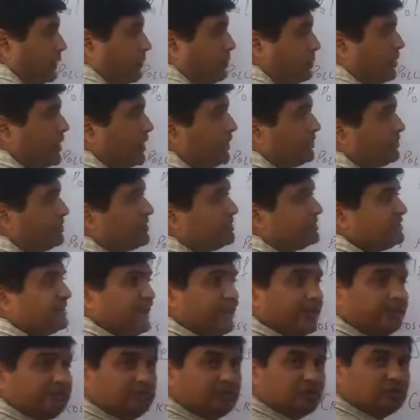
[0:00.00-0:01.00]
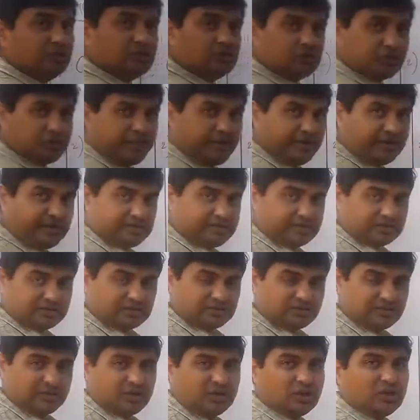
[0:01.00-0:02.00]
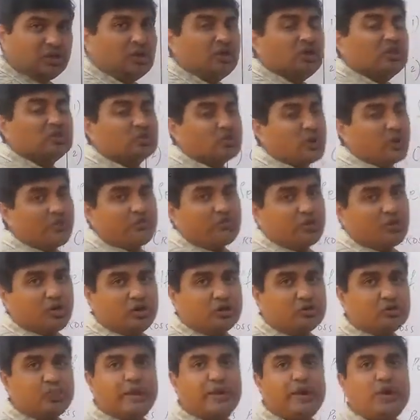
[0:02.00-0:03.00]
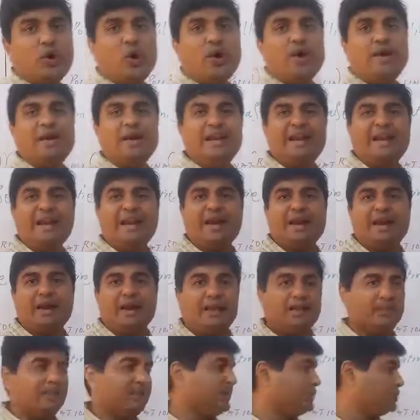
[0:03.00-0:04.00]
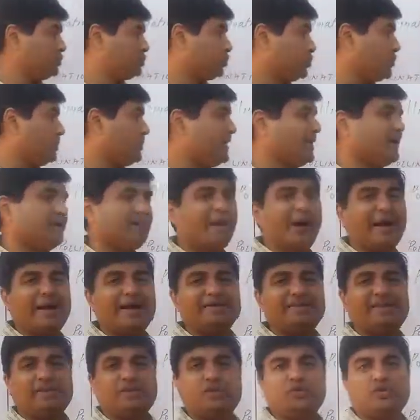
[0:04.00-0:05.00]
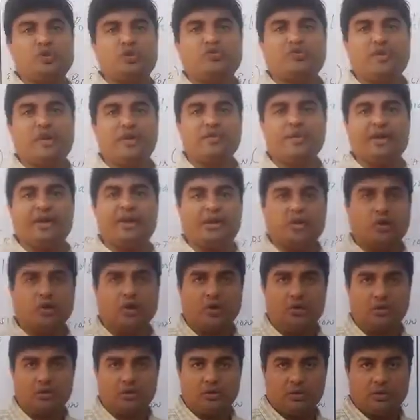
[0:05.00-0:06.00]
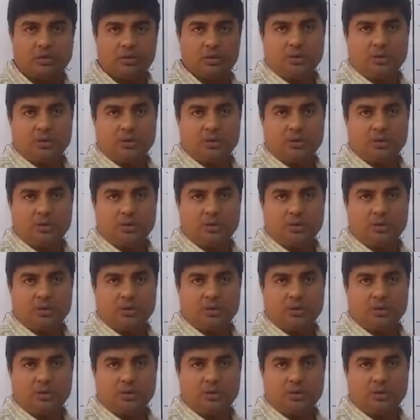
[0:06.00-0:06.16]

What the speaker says: but of the same species. So of course we don't need this to be a bisexual flower at all.